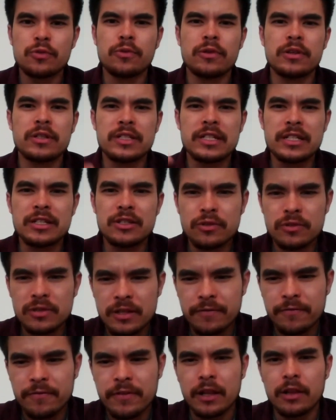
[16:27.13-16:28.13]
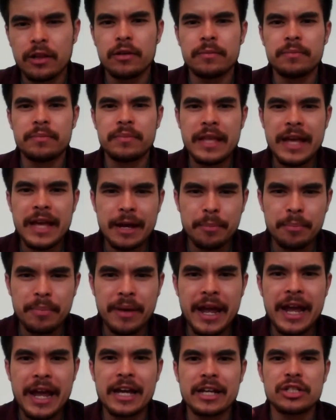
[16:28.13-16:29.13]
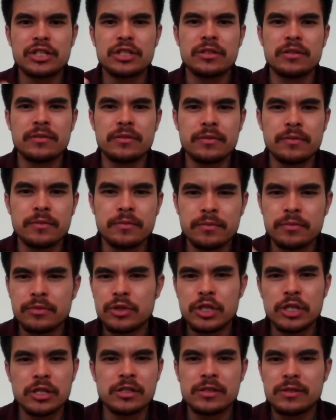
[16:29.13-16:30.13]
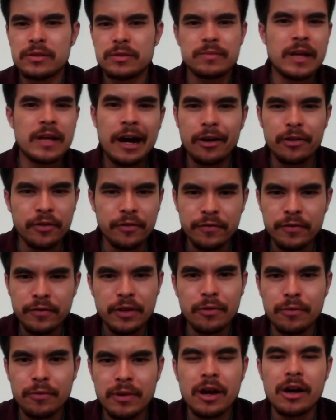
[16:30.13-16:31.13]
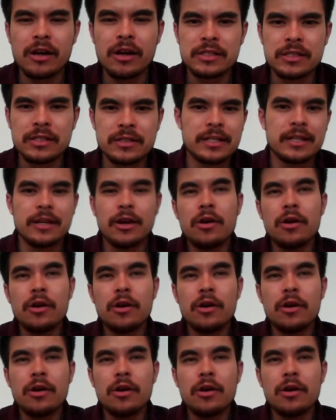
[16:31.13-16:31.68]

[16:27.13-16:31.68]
or did you develop that passion just out of curiosity?